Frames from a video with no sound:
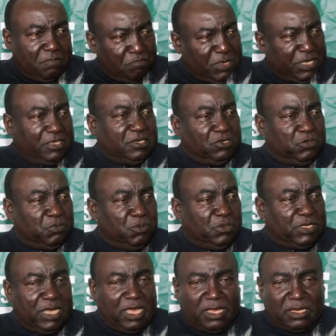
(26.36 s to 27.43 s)
big
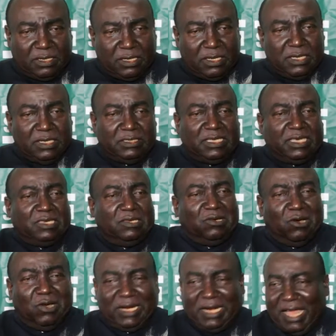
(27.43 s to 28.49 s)
distributor, taking
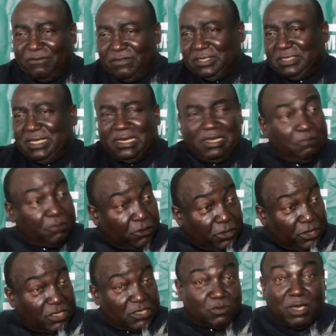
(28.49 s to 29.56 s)
all and having 10
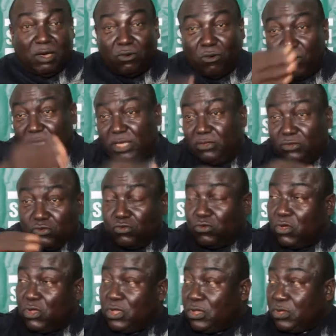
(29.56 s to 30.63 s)
employees. We are going to
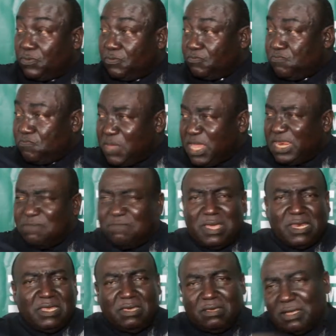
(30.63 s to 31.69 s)
many,
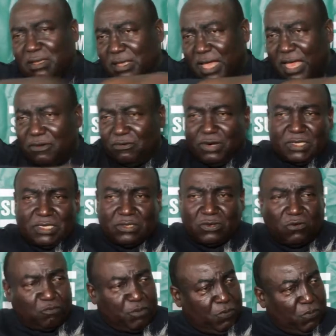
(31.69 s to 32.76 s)
many hundreds
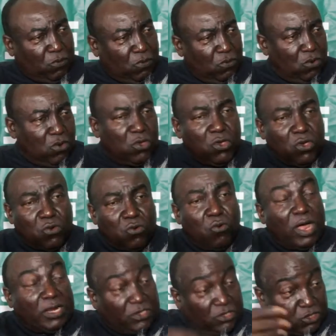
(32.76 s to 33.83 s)
of people who
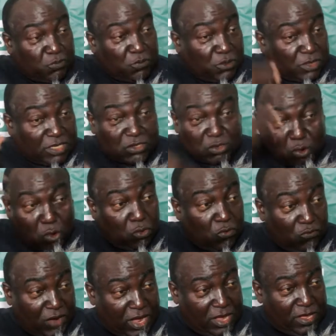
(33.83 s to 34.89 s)
are distributors all
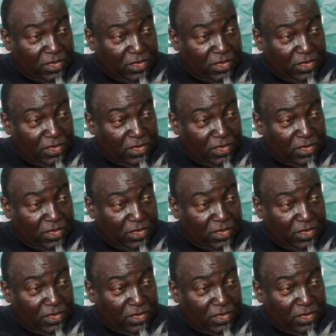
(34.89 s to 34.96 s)
over